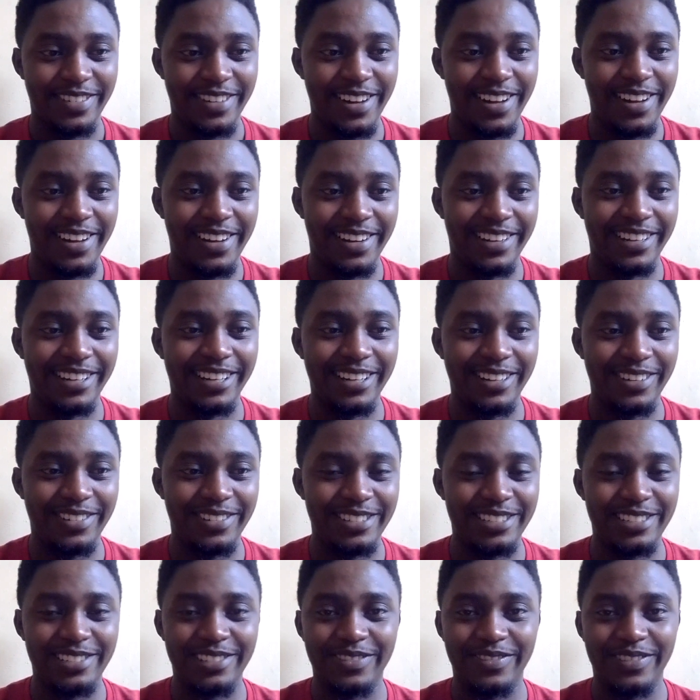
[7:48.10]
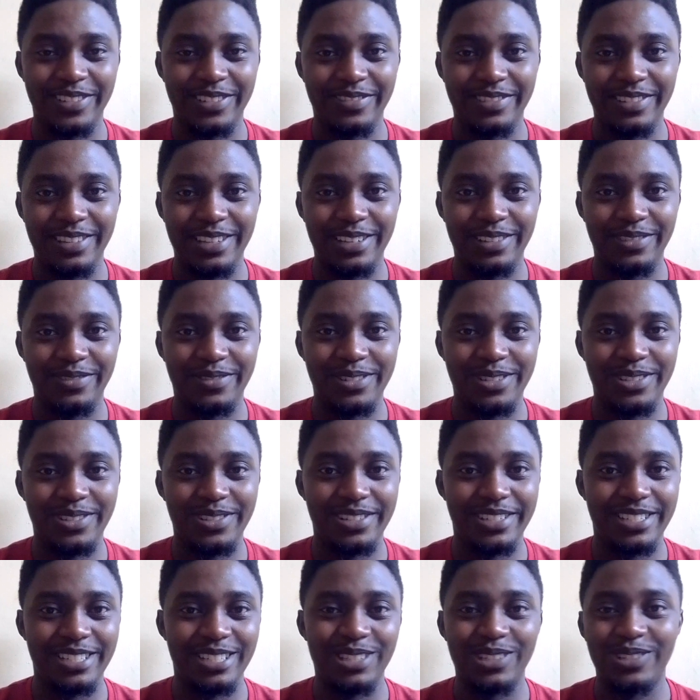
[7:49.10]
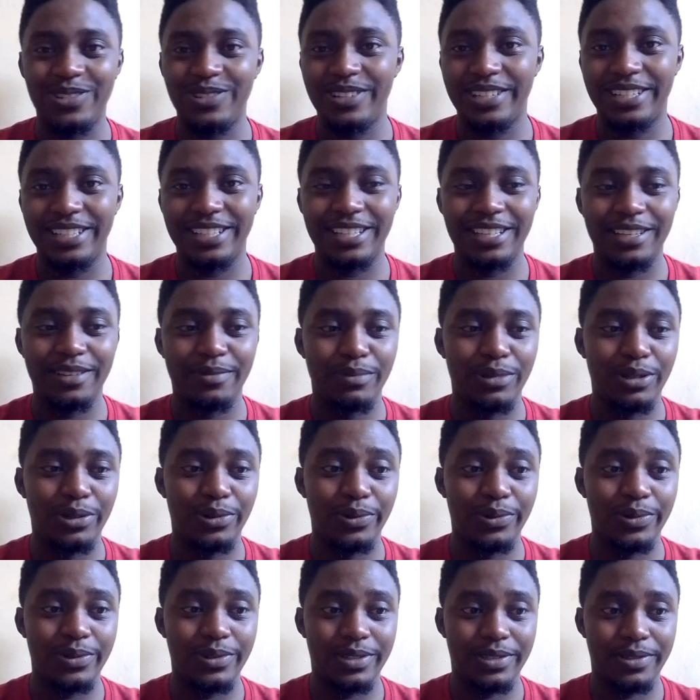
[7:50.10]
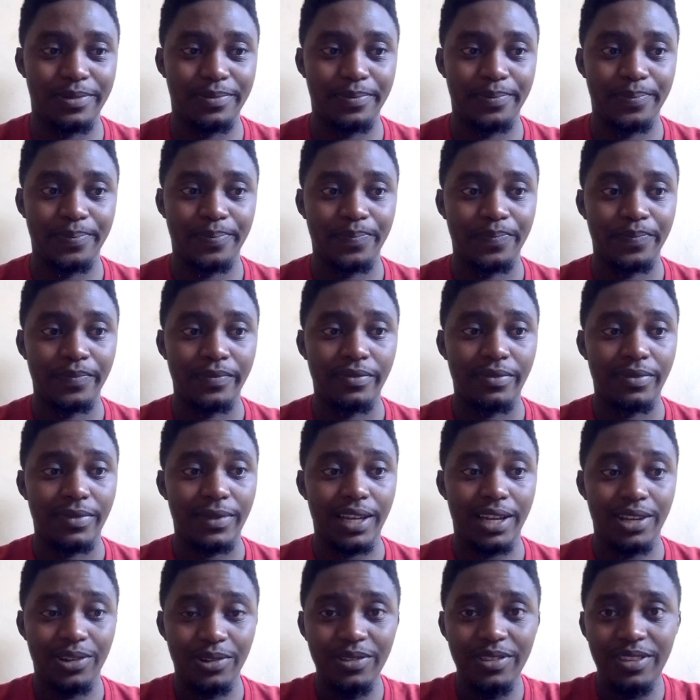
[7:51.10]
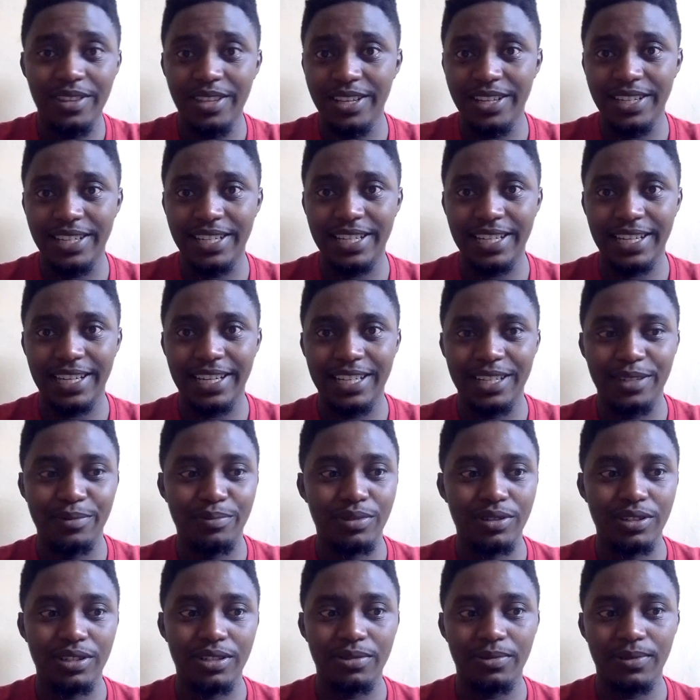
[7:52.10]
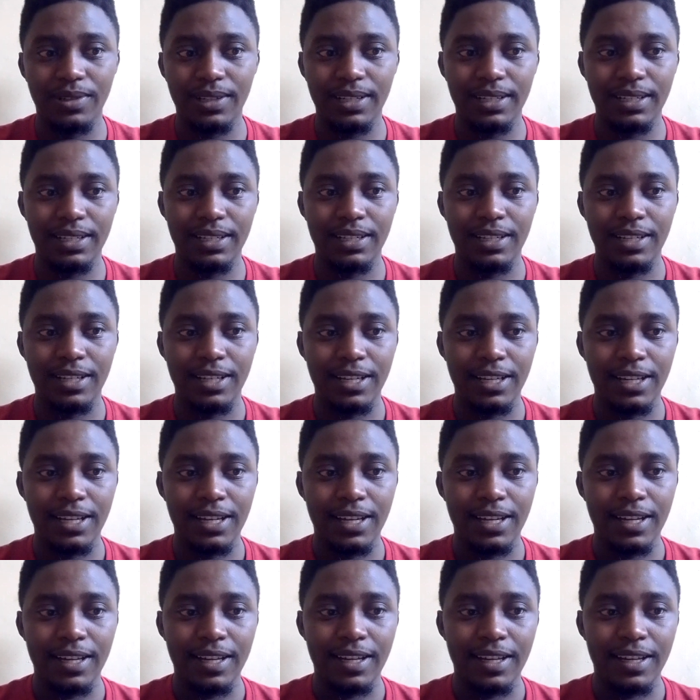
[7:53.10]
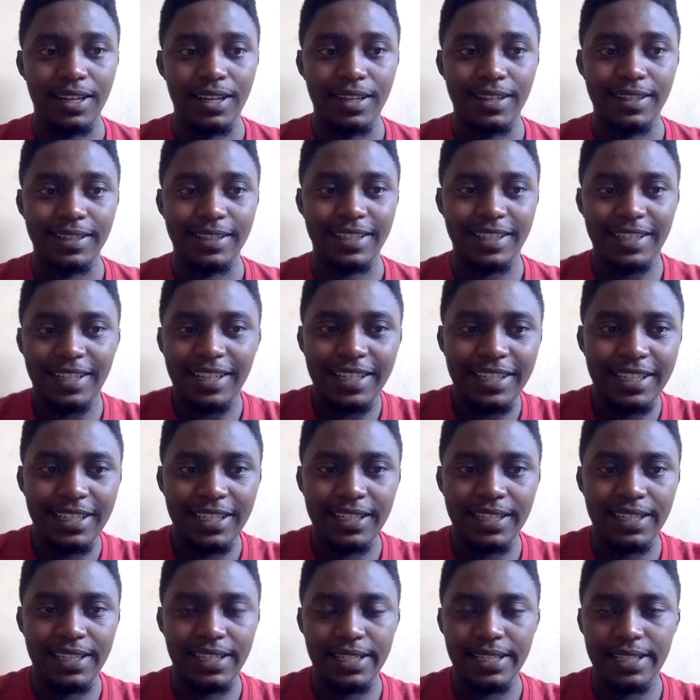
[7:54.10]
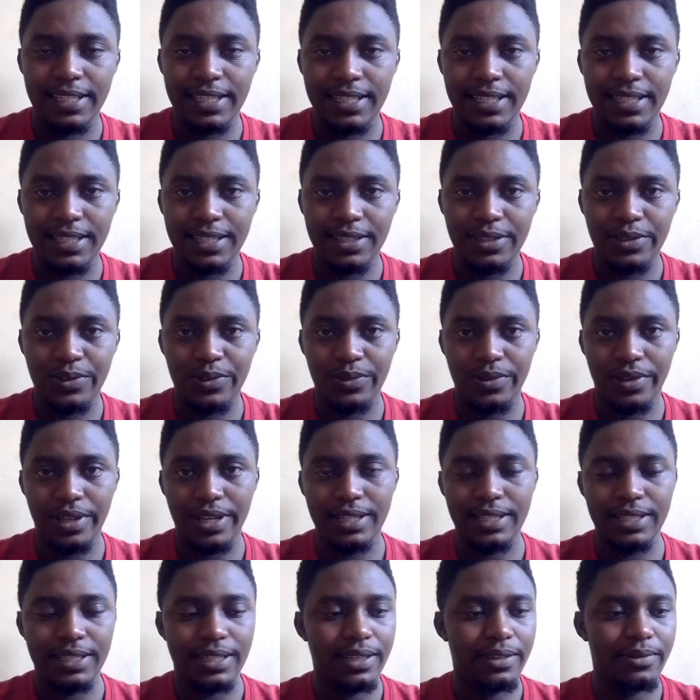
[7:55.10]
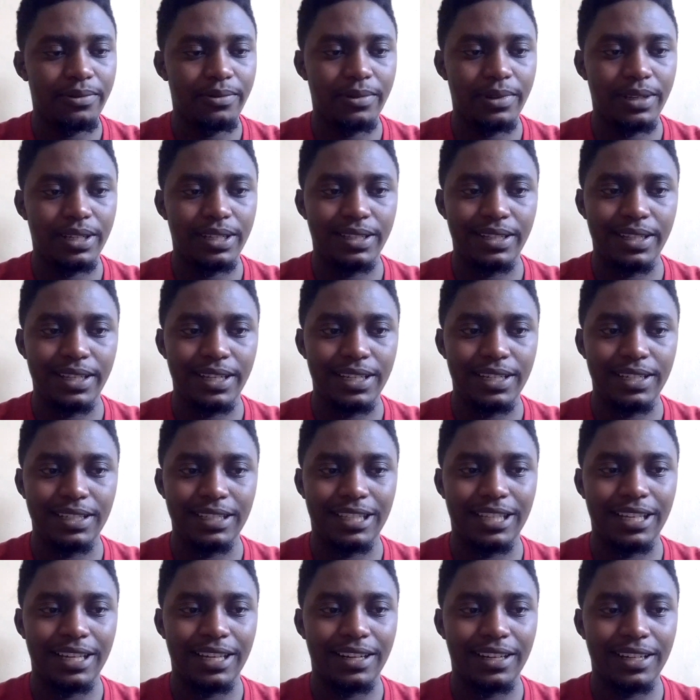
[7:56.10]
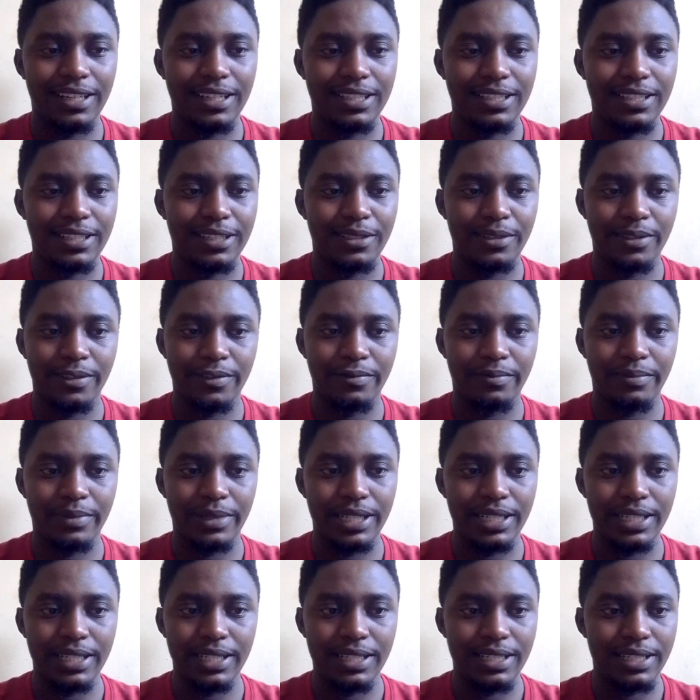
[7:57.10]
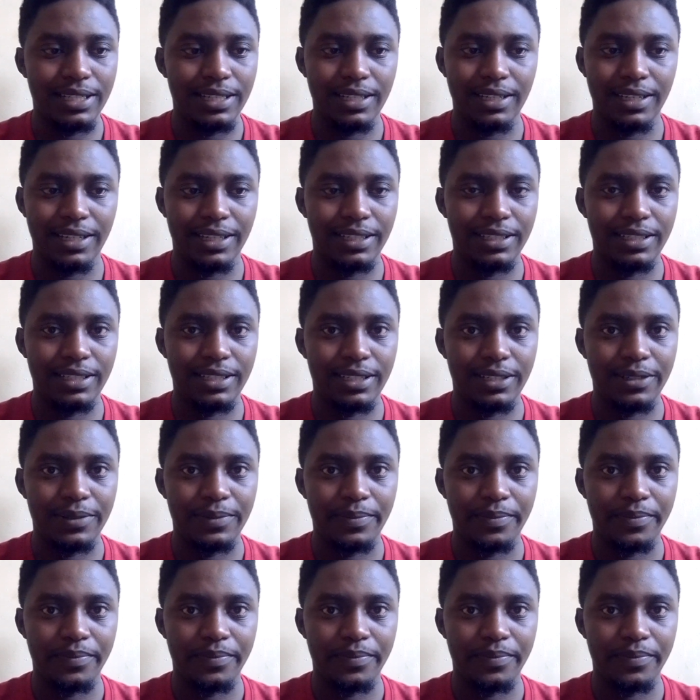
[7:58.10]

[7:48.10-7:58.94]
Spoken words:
I really don't know what that question is doing there, because I don't think anybody will click yes to that when they're in their right sense of mind. Like,